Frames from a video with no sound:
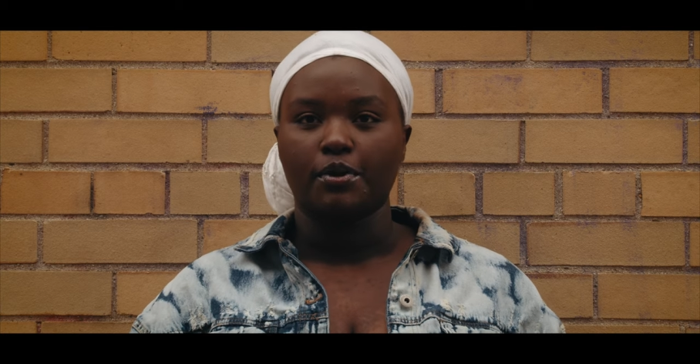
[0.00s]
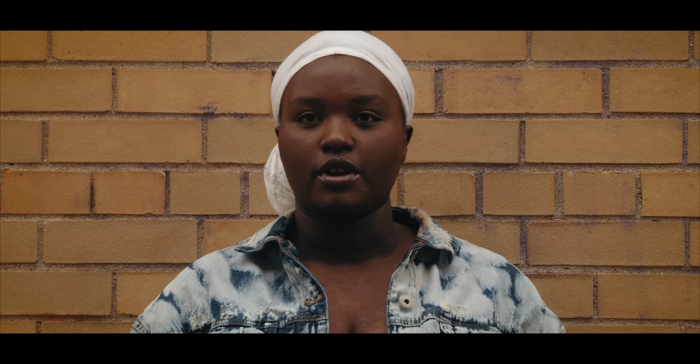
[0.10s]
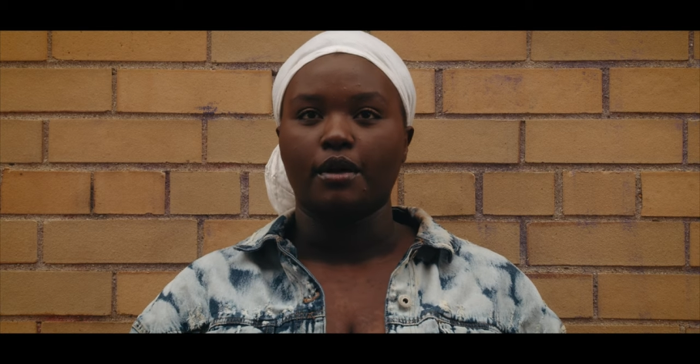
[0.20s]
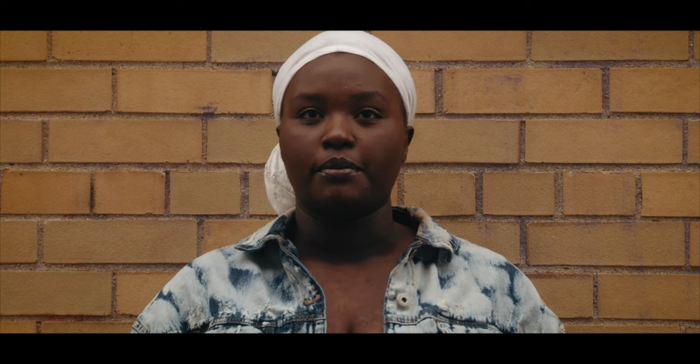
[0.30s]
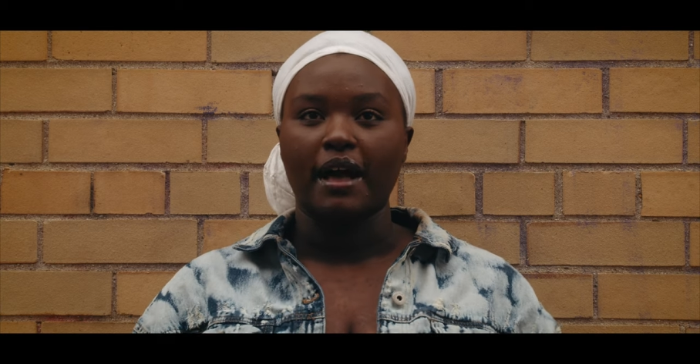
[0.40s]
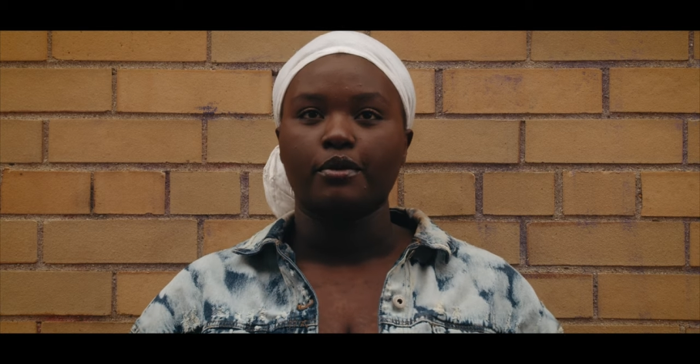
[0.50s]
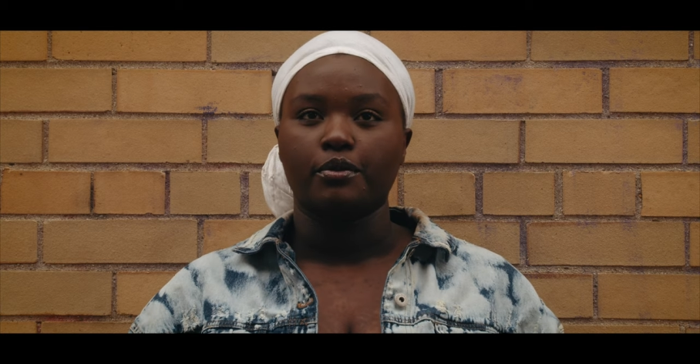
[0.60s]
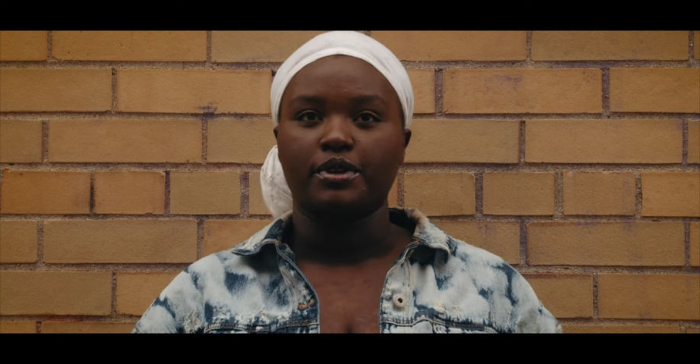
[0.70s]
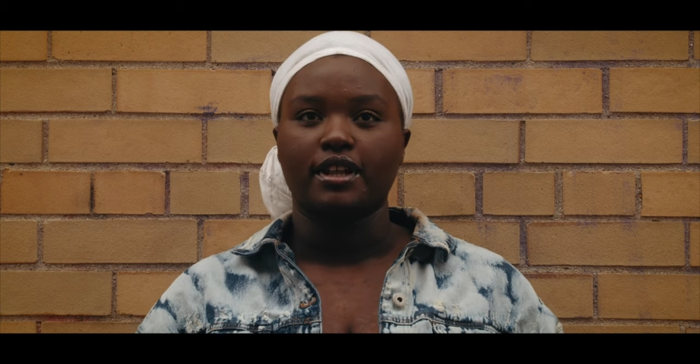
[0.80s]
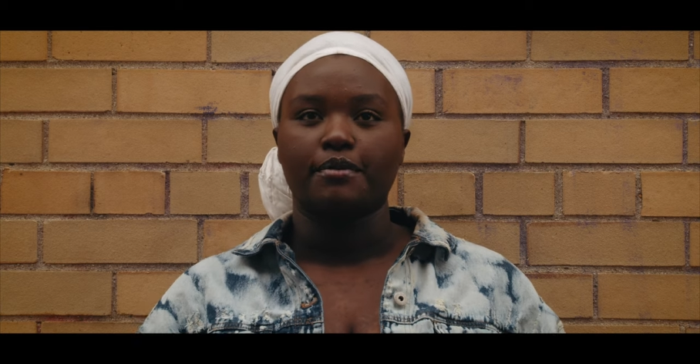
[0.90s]
a Black
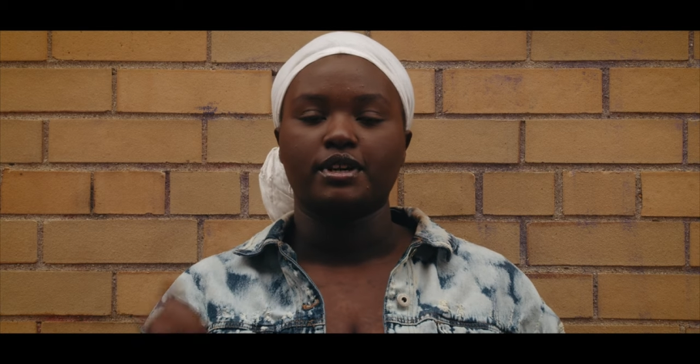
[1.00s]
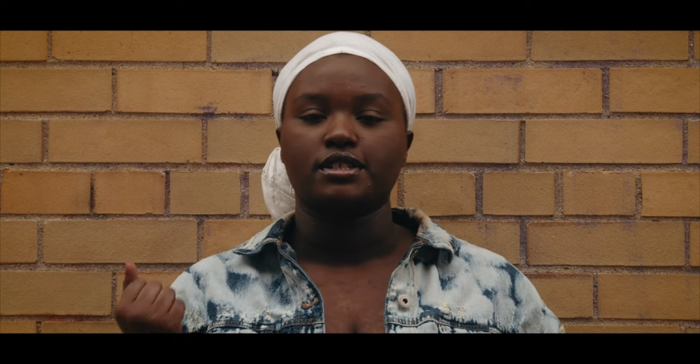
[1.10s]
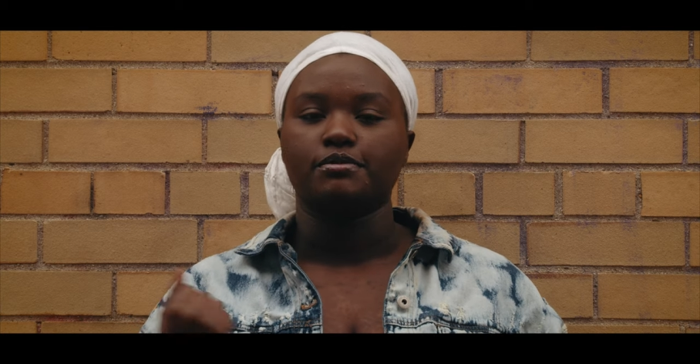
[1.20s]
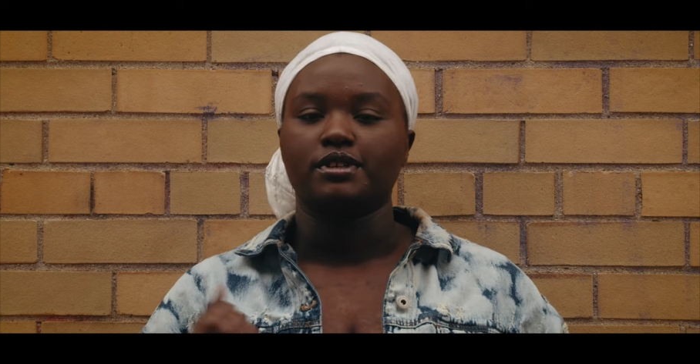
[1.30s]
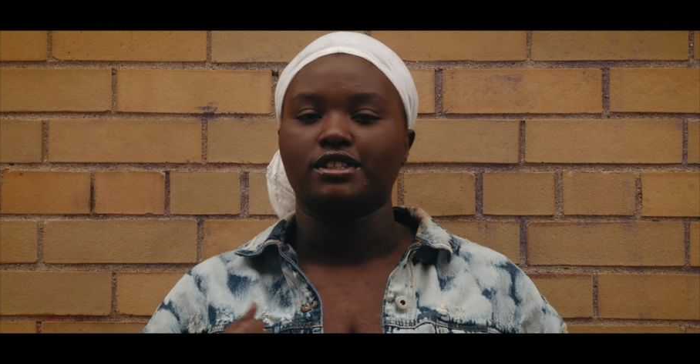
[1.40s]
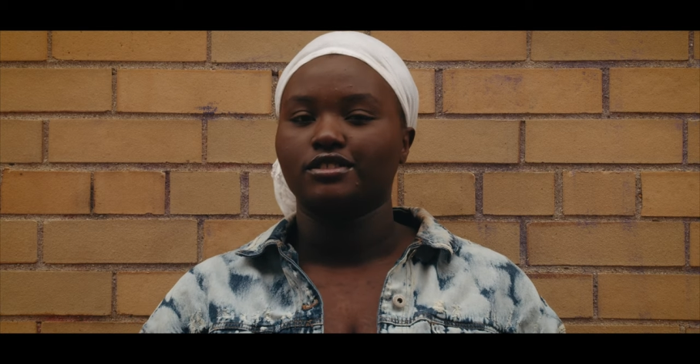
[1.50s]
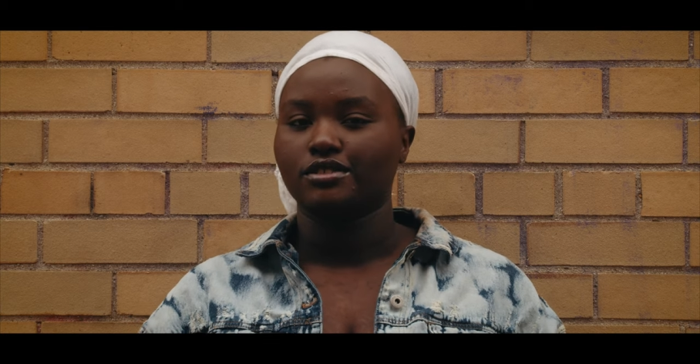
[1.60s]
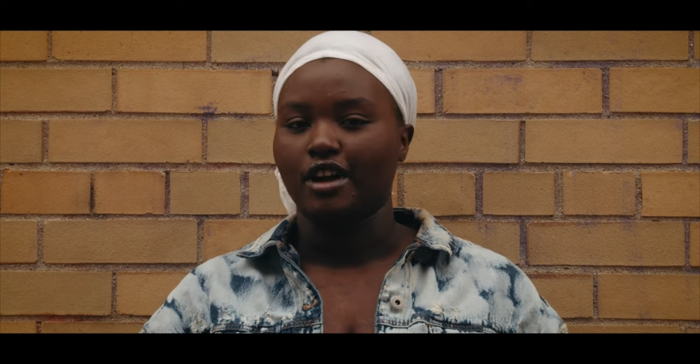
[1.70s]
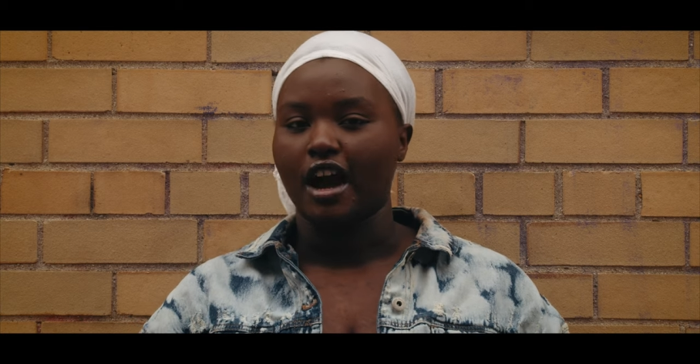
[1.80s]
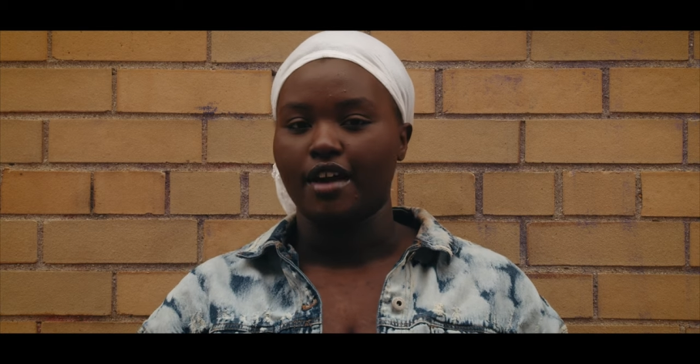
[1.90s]
woman that makes me
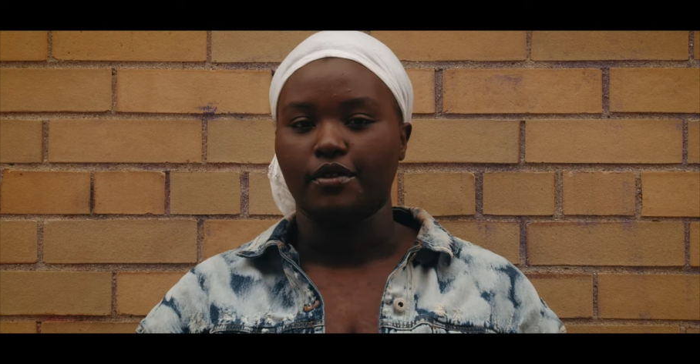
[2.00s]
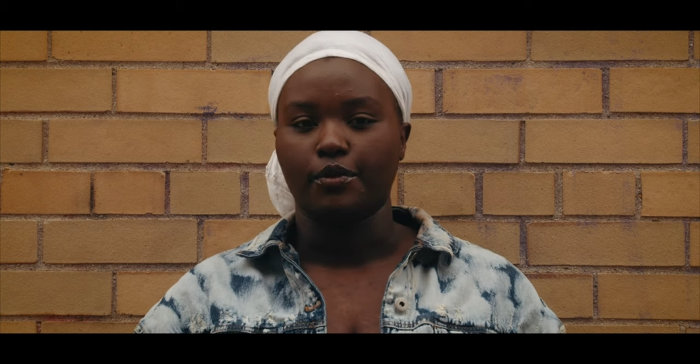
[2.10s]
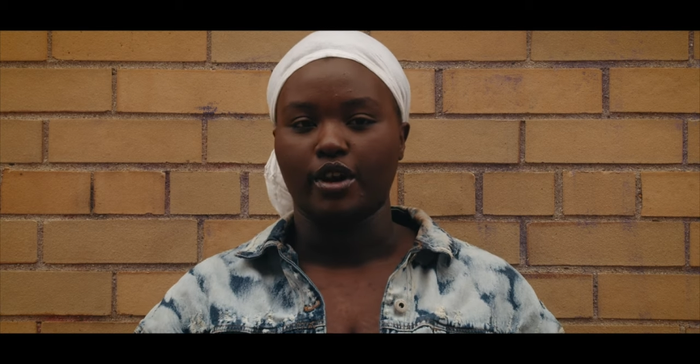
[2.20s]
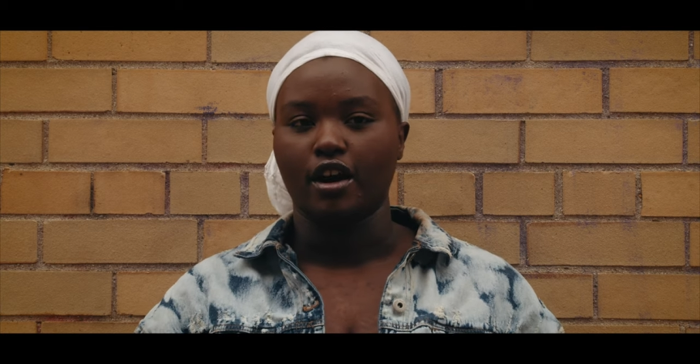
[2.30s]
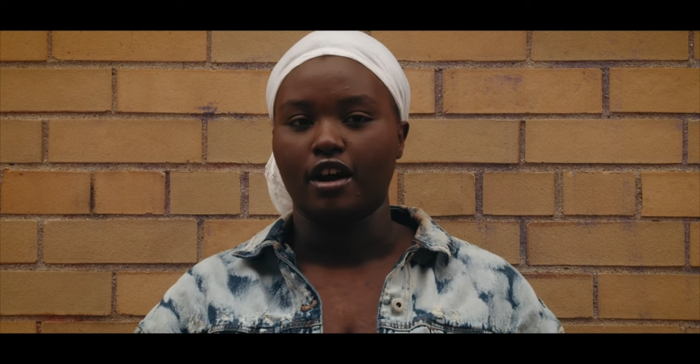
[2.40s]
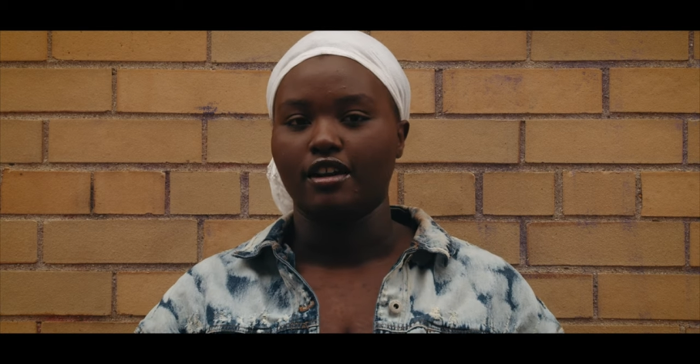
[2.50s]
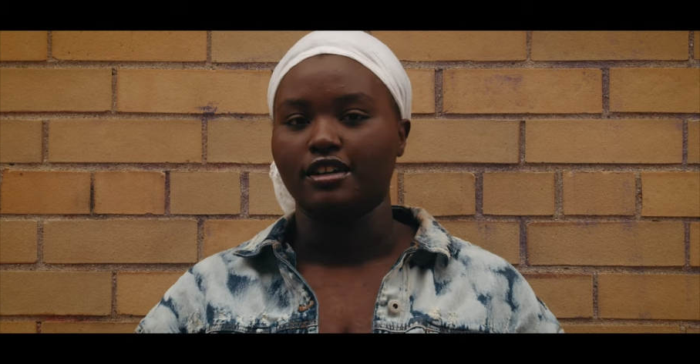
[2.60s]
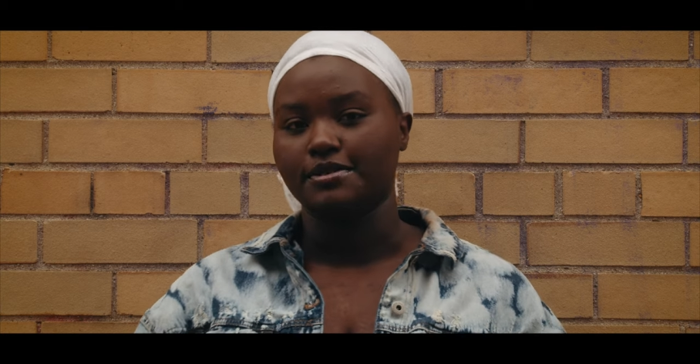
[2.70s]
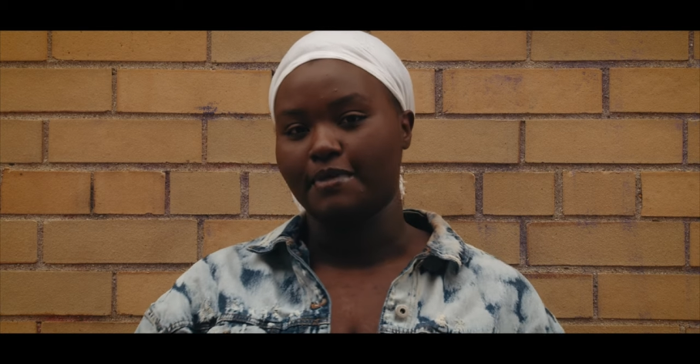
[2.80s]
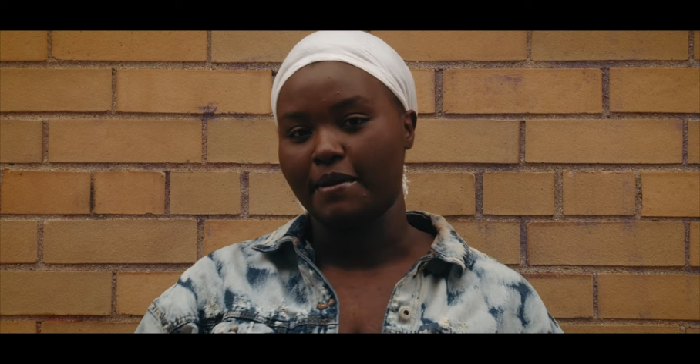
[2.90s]
strive and work
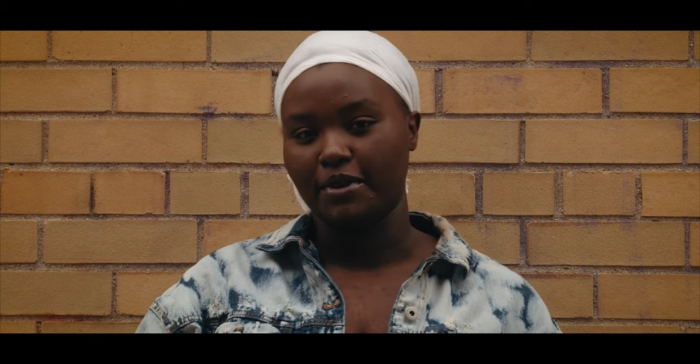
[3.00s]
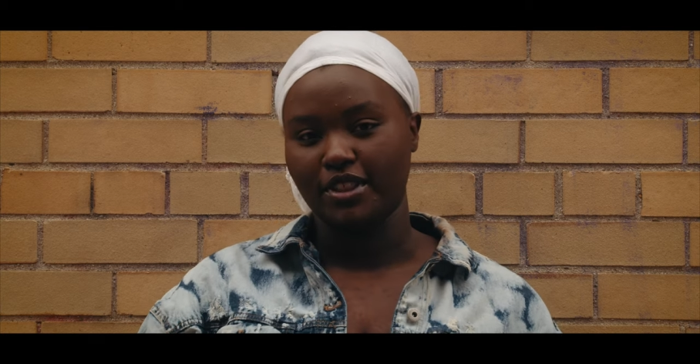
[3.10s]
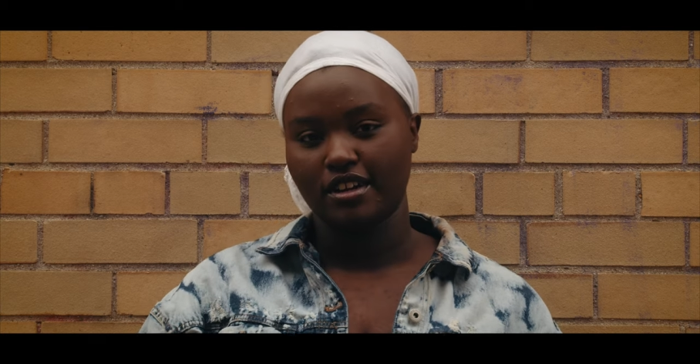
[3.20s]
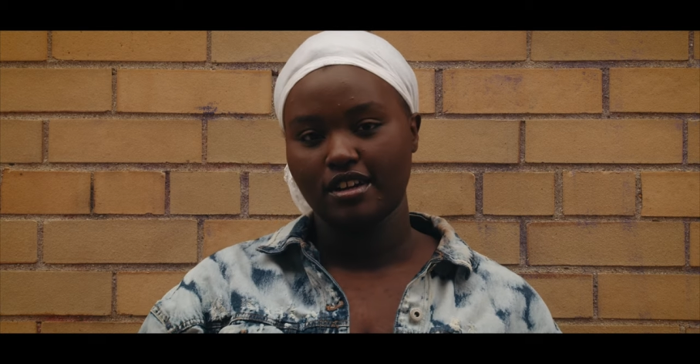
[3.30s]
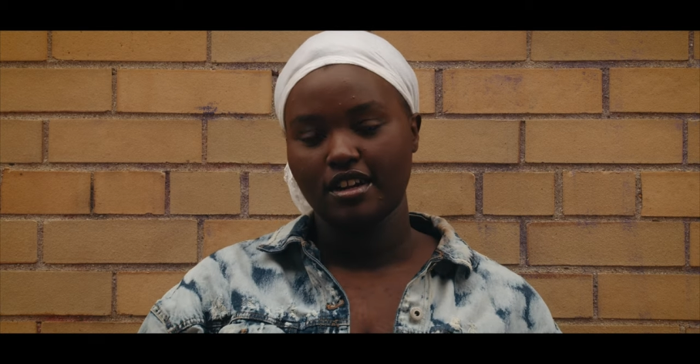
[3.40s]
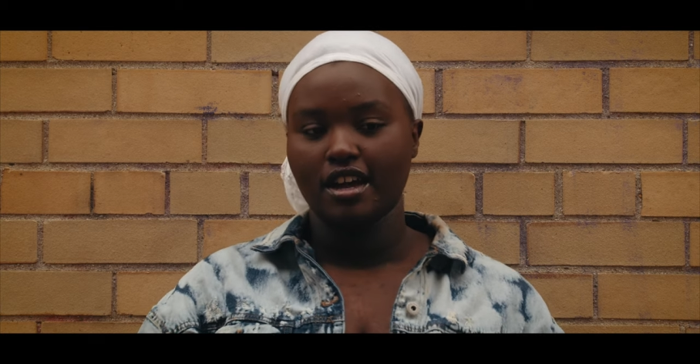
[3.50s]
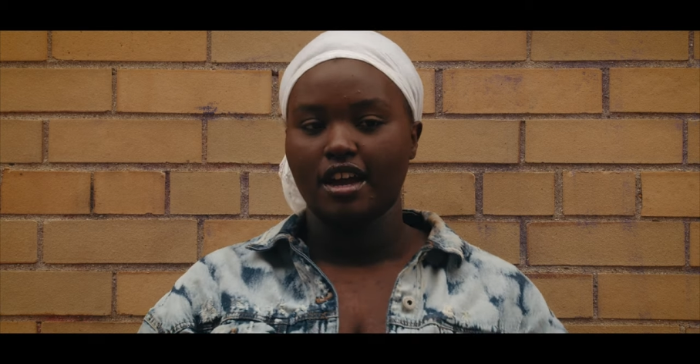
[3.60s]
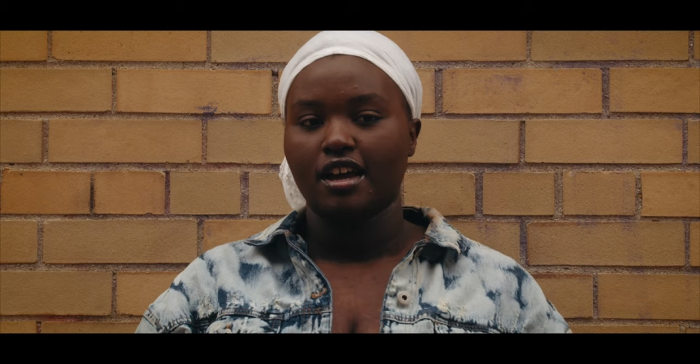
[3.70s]
hard is my mother.